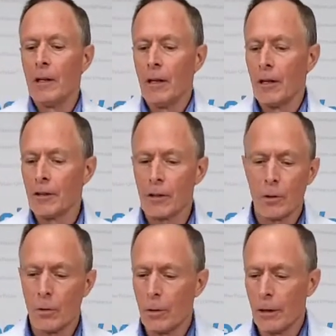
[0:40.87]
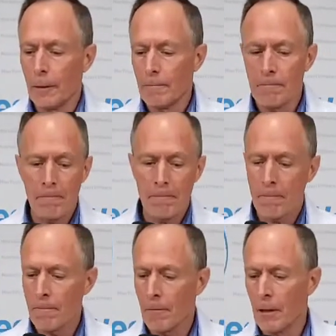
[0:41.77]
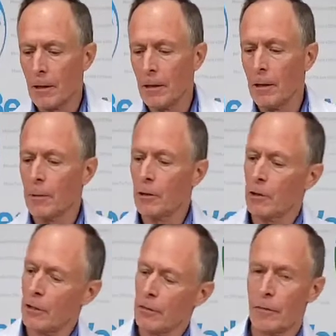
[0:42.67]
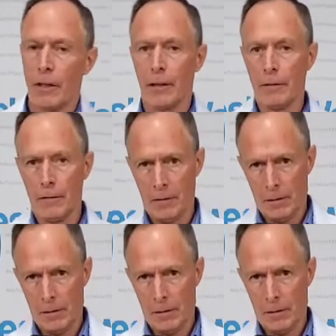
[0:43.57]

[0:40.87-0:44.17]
Also, I'm a Chiefs fan.